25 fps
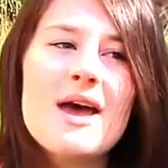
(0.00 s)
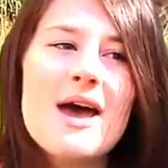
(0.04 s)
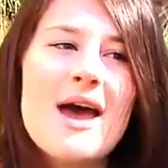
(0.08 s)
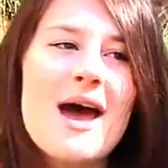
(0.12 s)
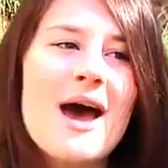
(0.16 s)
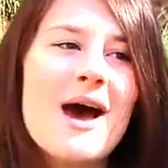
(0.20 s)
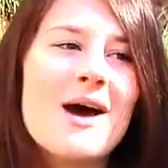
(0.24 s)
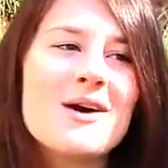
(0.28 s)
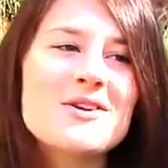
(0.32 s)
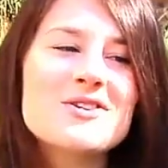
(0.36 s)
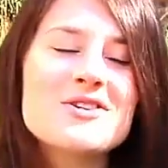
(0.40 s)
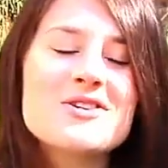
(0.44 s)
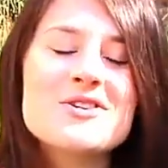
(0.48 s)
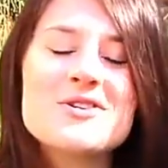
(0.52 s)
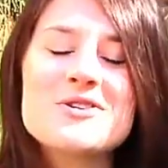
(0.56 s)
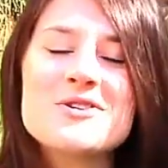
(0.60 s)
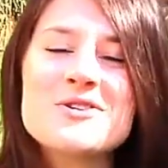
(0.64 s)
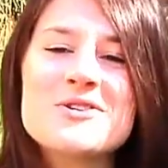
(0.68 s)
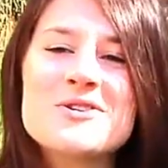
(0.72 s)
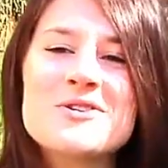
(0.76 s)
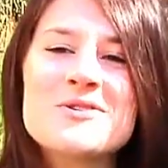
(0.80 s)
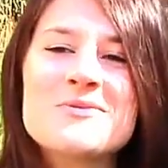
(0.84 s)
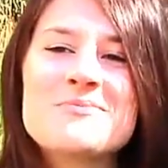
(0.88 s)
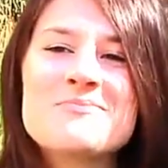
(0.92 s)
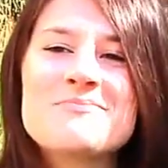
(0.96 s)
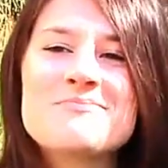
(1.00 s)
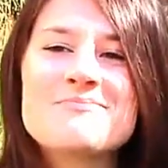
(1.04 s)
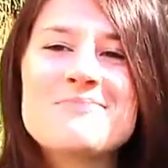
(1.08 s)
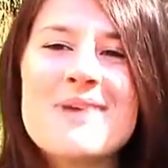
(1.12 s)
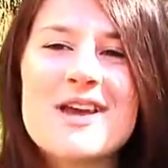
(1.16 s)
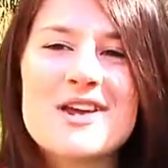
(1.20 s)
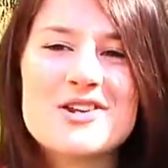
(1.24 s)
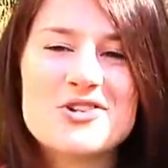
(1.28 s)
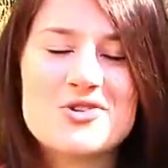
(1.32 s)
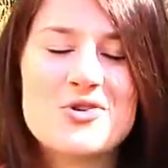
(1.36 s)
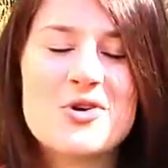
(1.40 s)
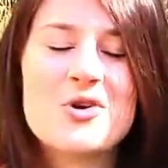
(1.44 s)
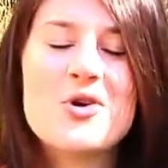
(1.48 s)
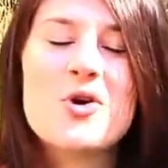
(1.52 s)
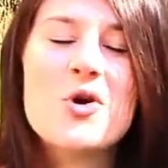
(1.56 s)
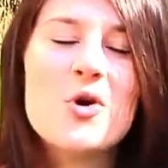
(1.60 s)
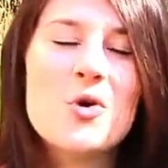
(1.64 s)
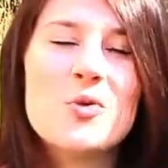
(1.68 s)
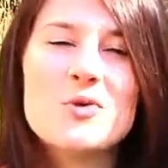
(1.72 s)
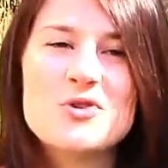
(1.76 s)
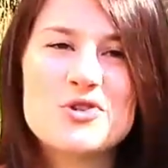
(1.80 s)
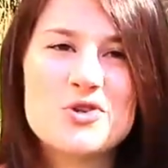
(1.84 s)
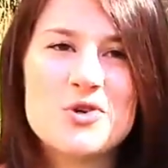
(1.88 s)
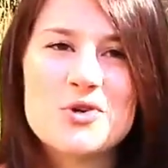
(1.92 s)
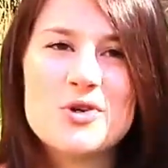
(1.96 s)
how to make sure a
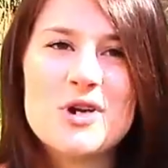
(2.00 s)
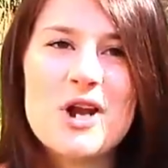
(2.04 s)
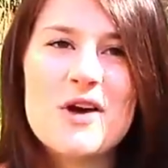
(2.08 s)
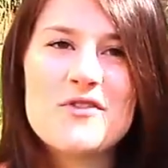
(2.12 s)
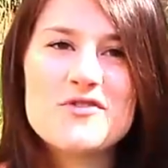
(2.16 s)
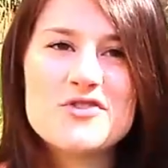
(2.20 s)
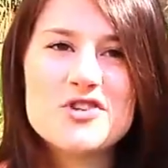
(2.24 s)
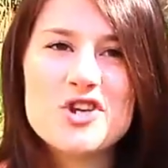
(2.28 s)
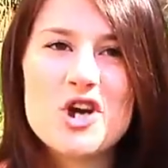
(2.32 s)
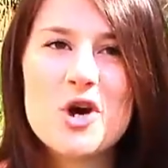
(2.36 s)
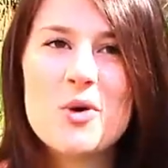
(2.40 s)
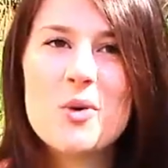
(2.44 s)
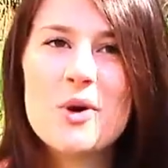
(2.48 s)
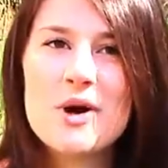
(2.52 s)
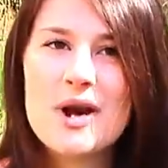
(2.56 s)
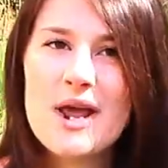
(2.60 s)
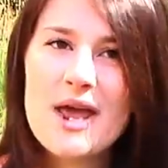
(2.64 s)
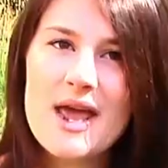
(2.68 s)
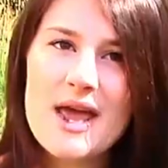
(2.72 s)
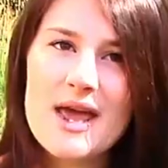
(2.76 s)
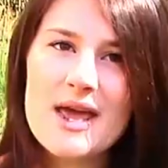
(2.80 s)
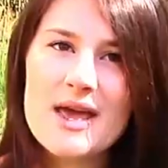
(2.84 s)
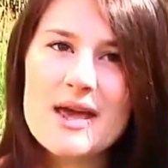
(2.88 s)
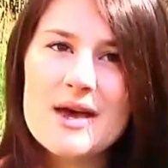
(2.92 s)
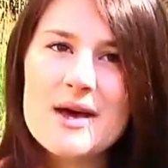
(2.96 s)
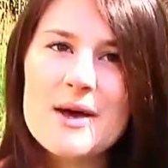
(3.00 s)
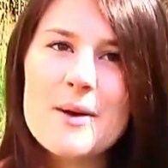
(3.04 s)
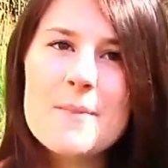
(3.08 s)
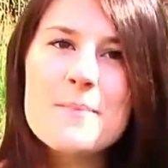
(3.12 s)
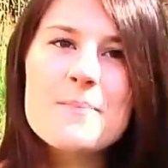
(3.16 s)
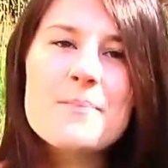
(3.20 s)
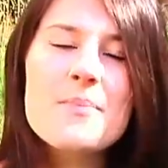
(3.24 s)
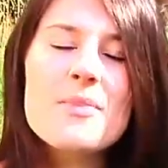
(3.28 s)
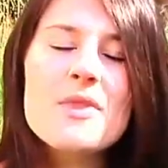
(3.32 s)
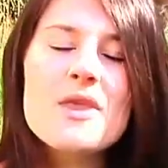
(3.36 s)
call was good enough to go on air.